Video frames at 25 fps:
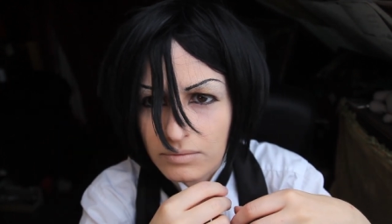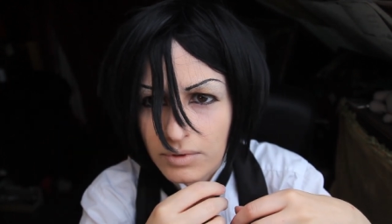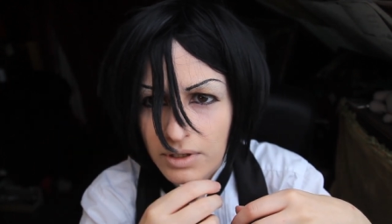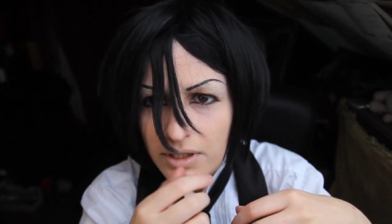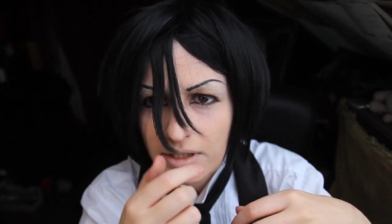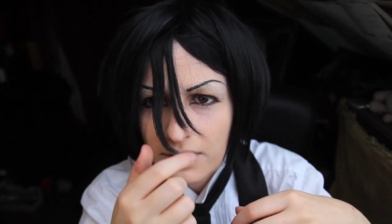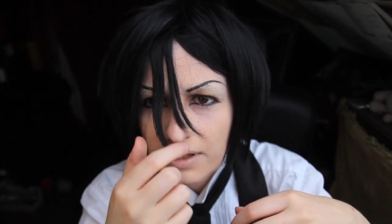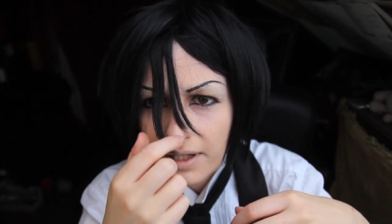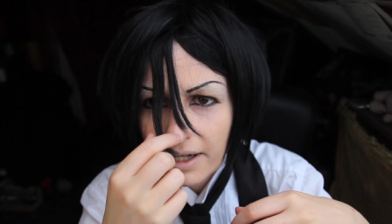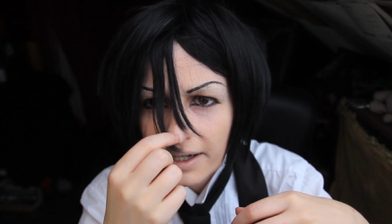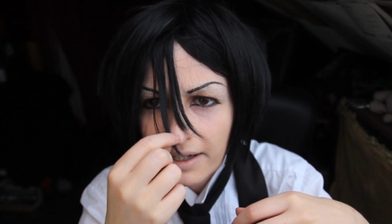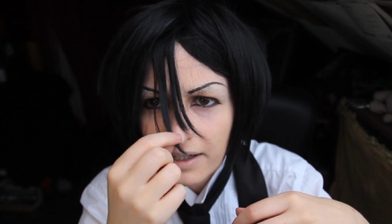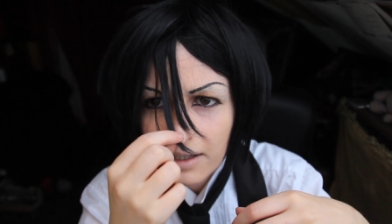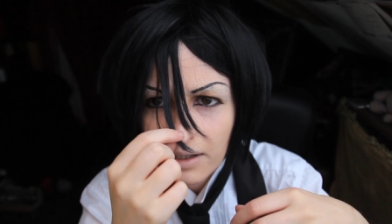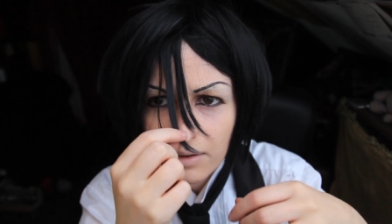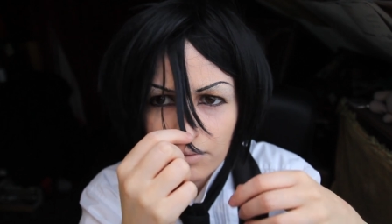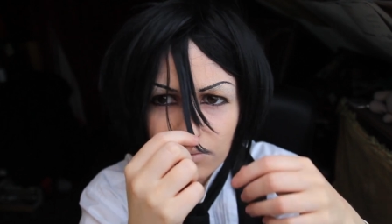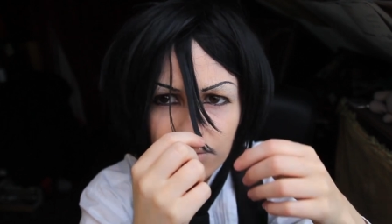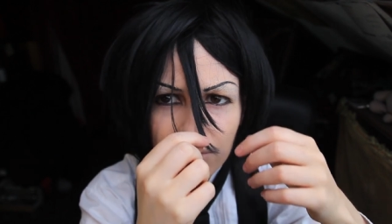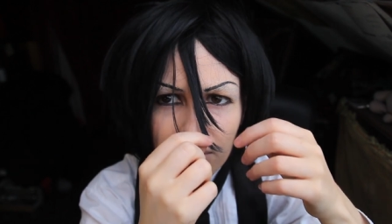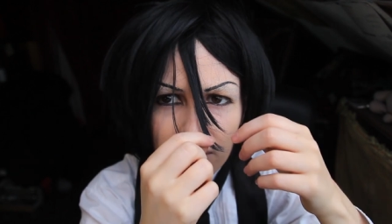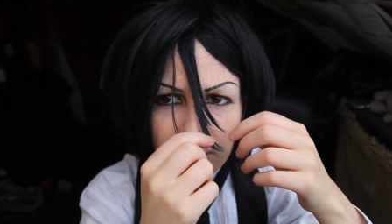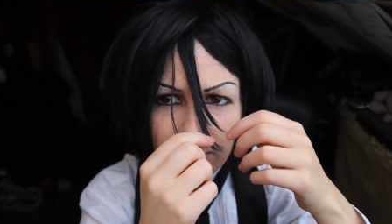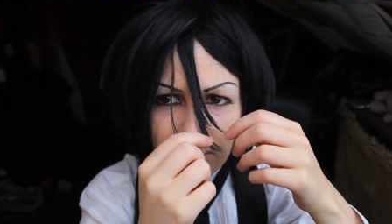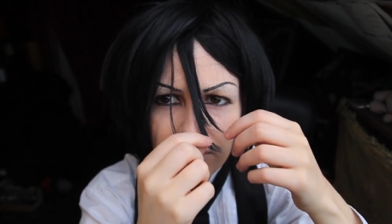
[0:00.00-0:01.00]
Where did that
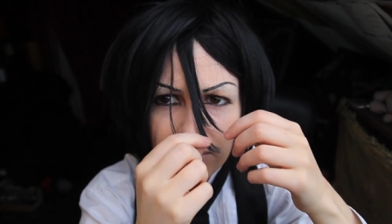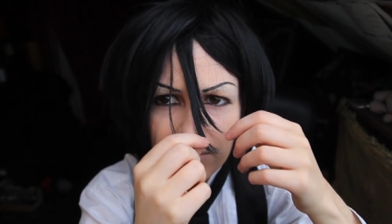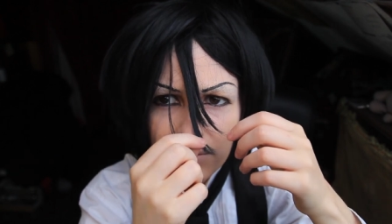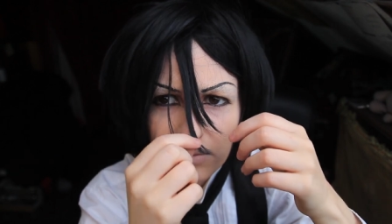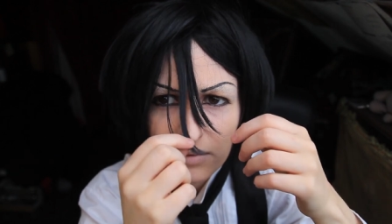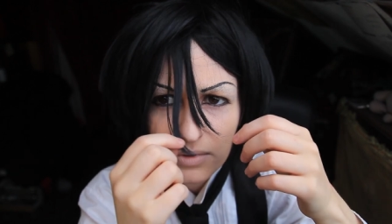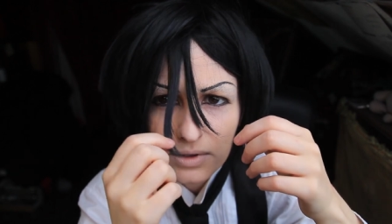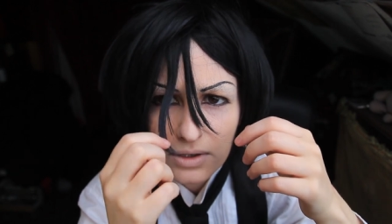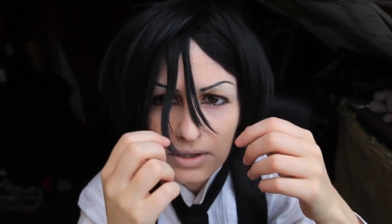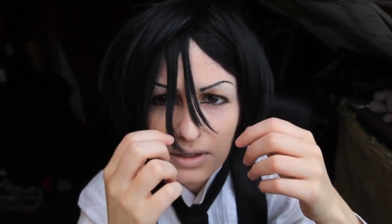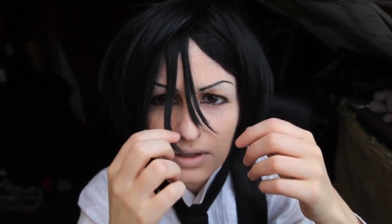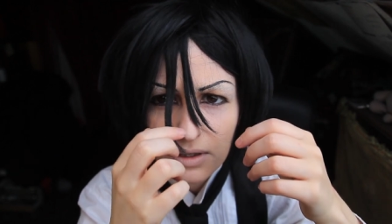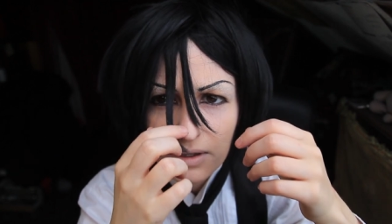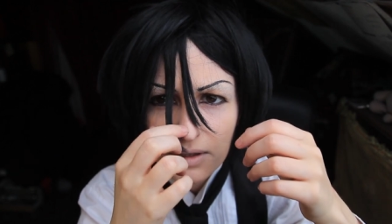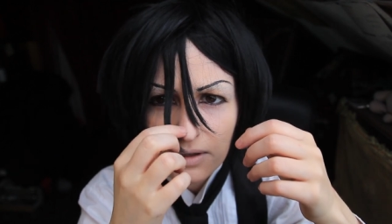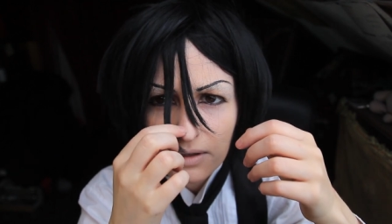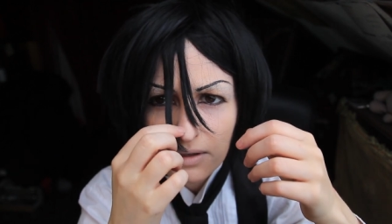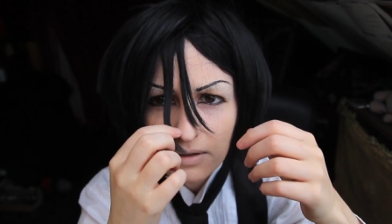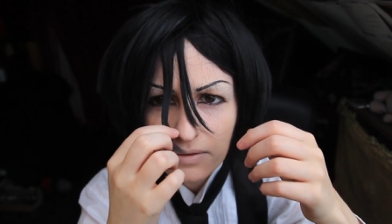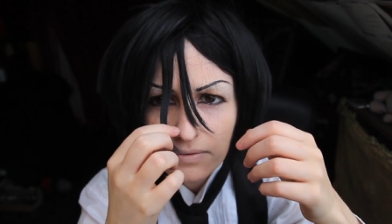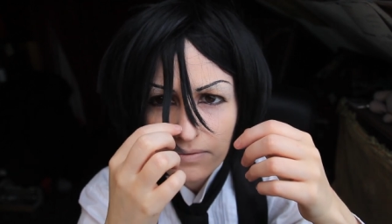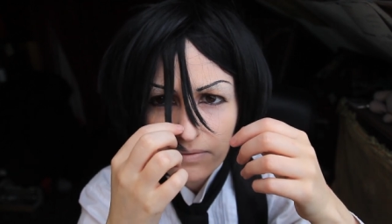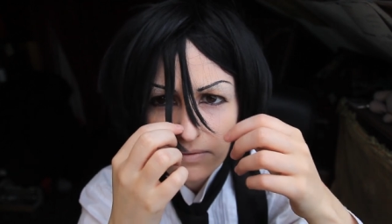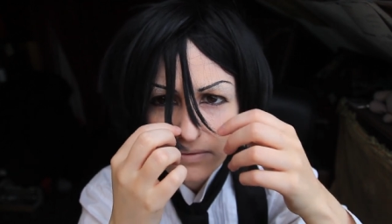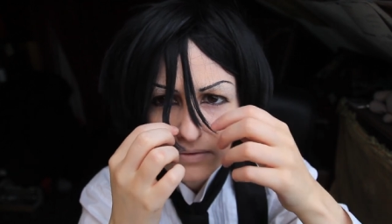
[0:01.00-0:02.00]
come from?
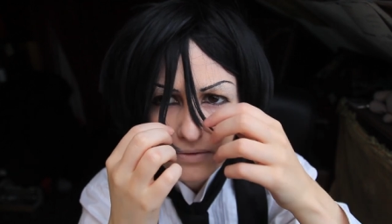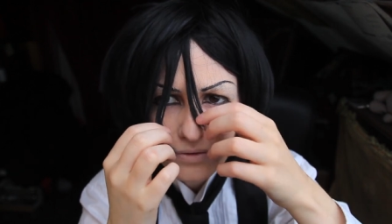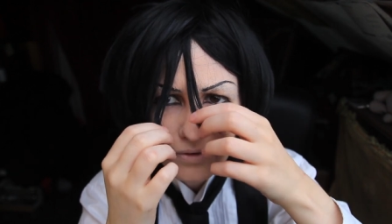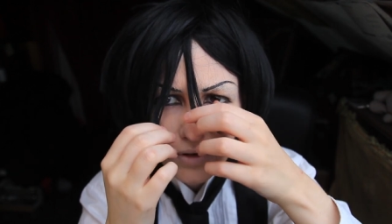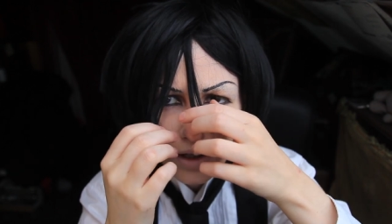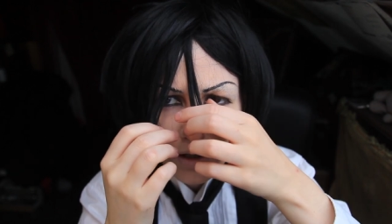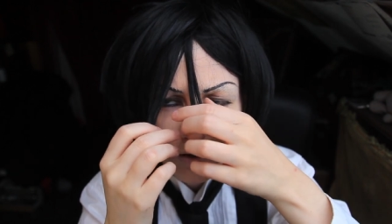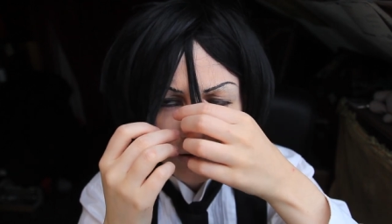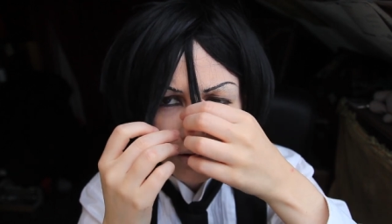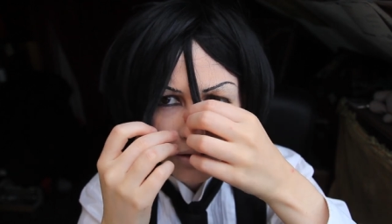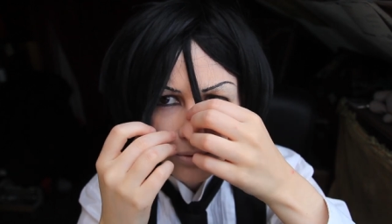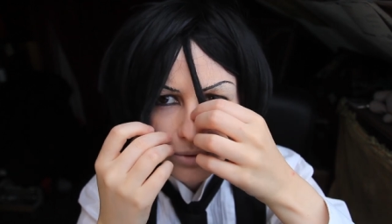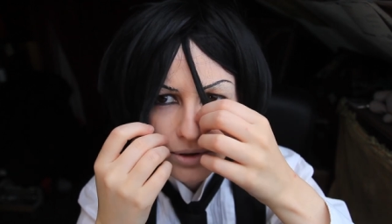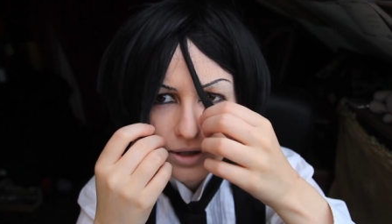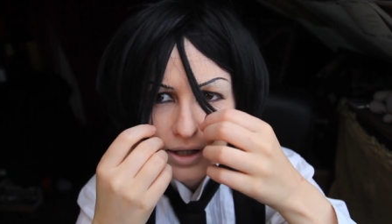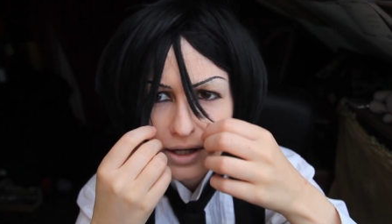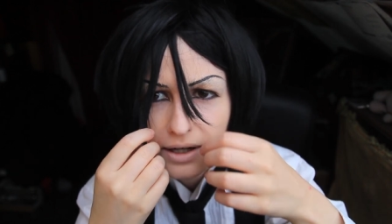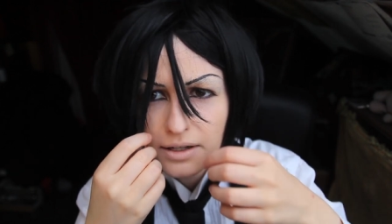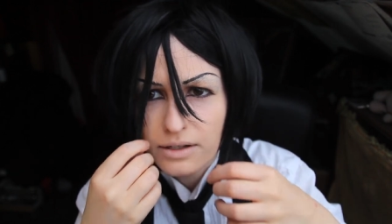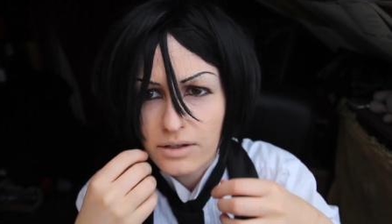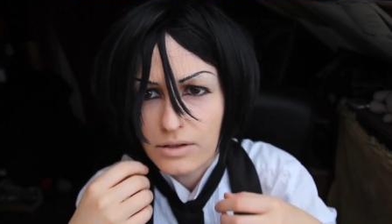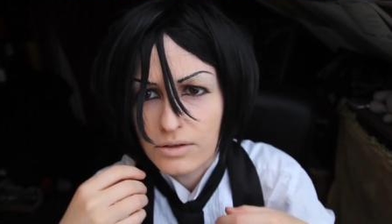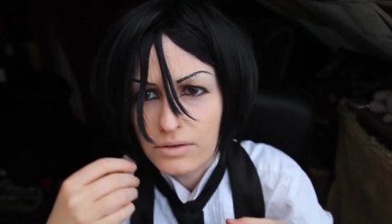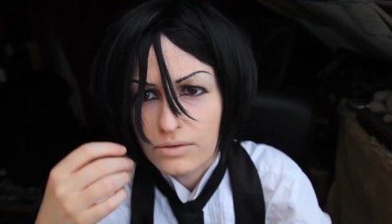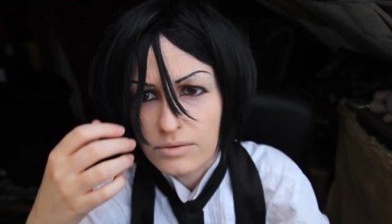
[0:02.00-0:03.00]
I don't know where
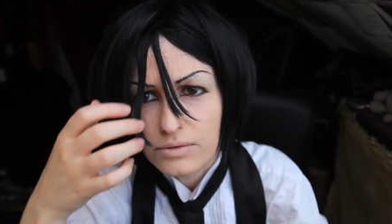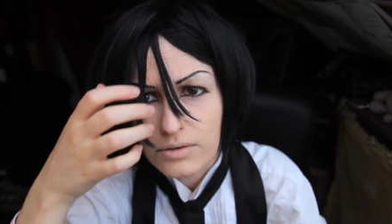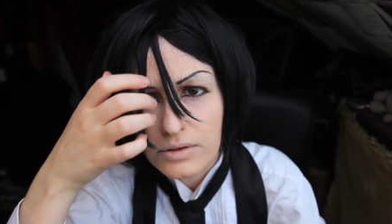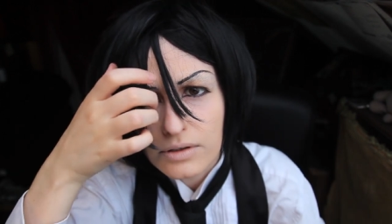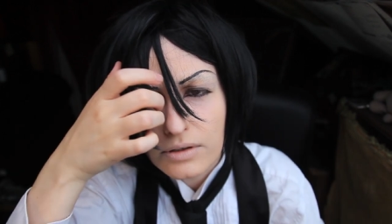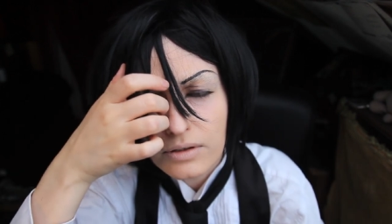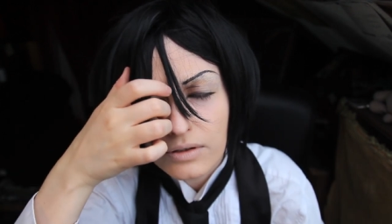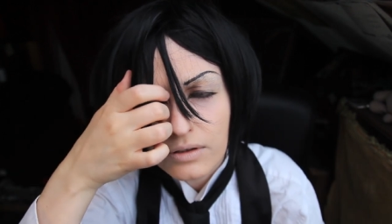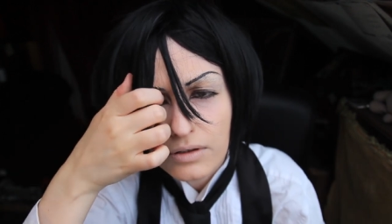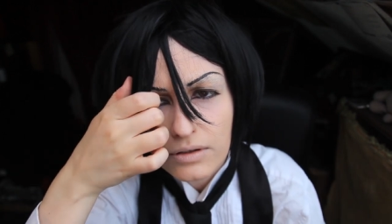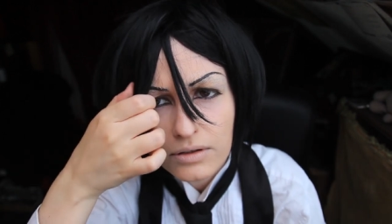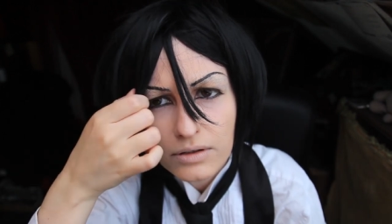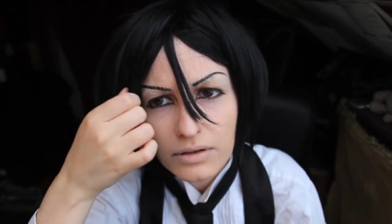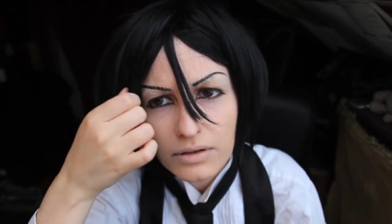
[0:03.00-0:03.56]
that goes.